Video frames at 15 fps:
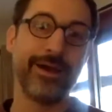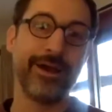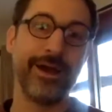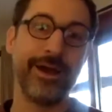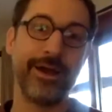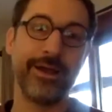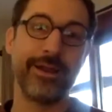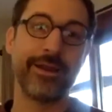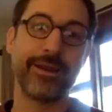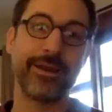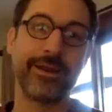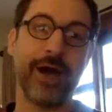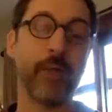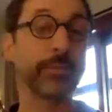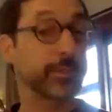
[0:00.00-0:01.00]
And
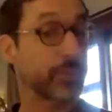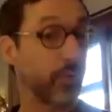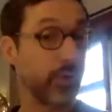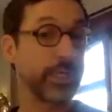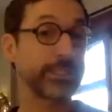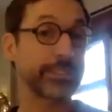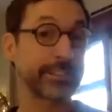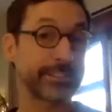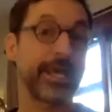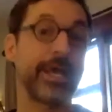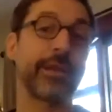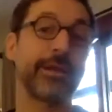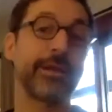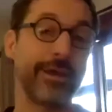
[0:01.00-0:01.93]
I'm a Taurus, and